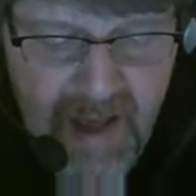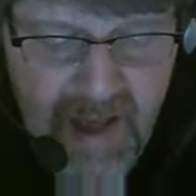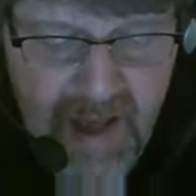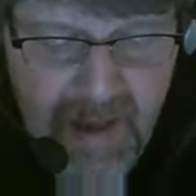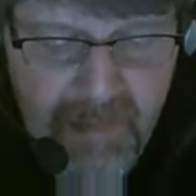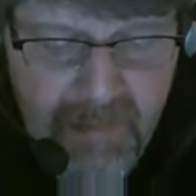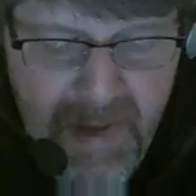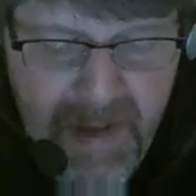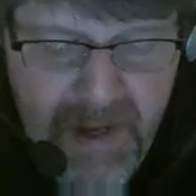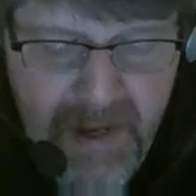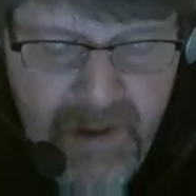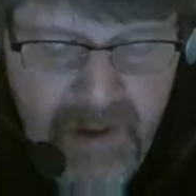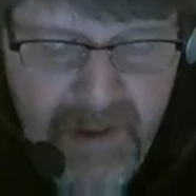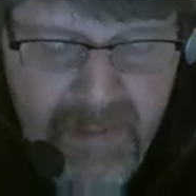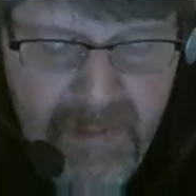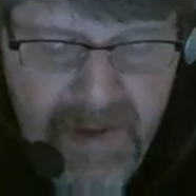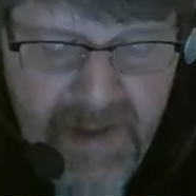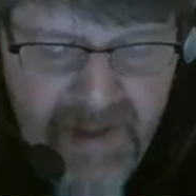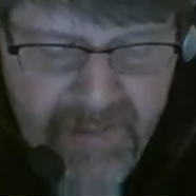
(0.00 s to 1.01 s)
I make you
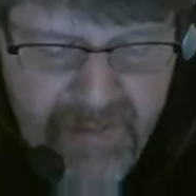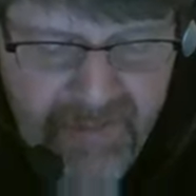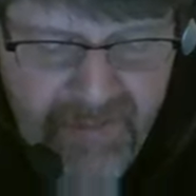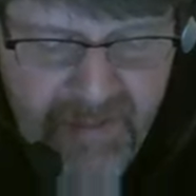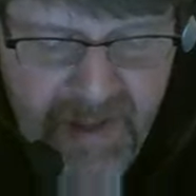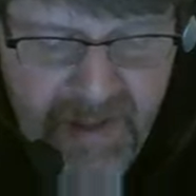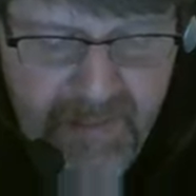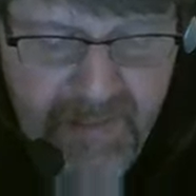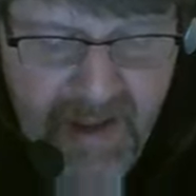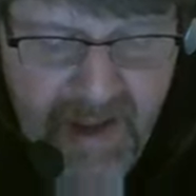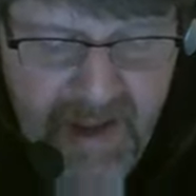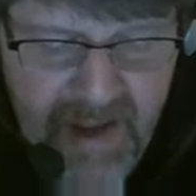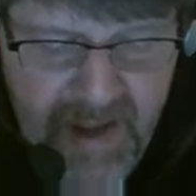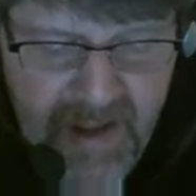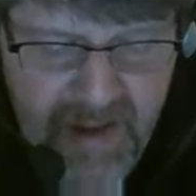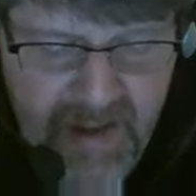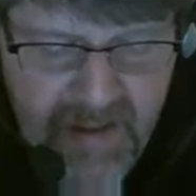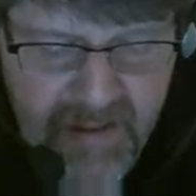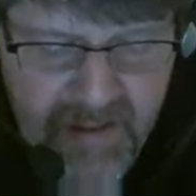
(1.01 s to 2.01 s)
to be in my
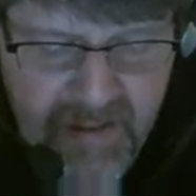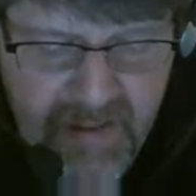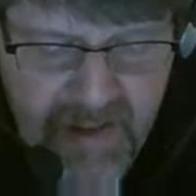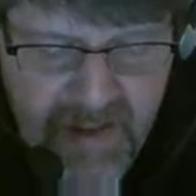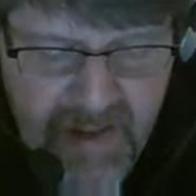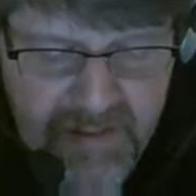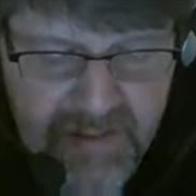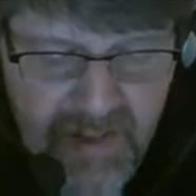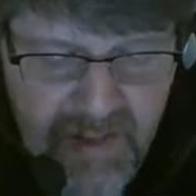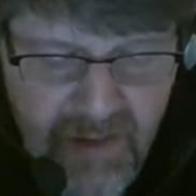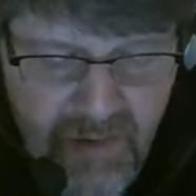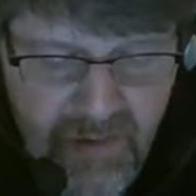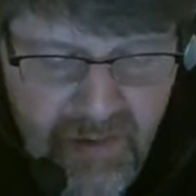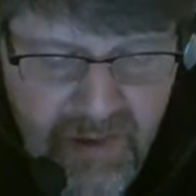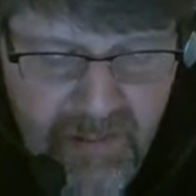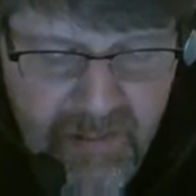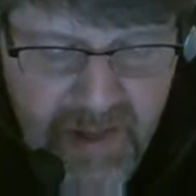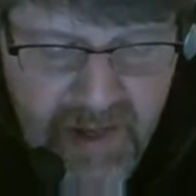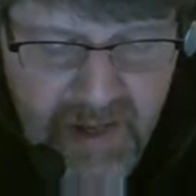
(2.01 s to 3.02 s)
head, as I
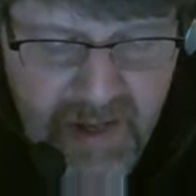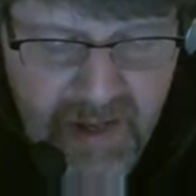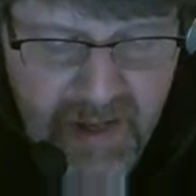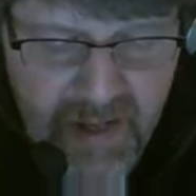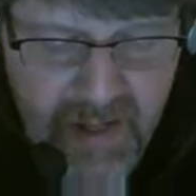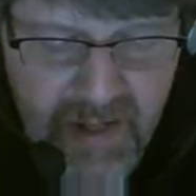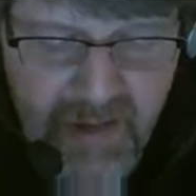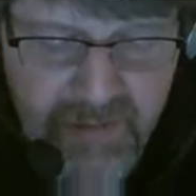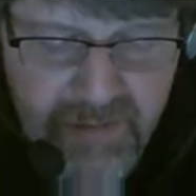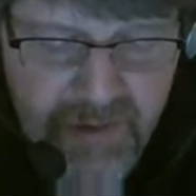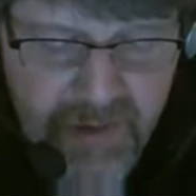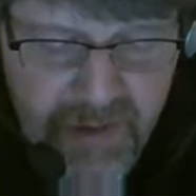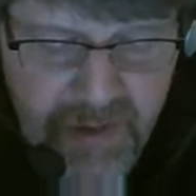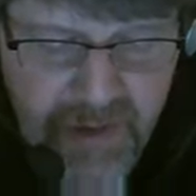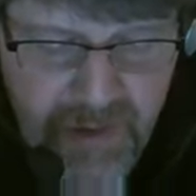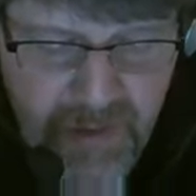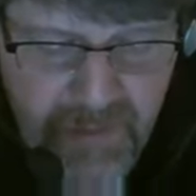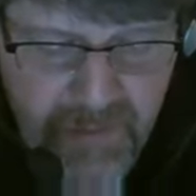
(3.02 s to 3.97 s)
long to make love to you.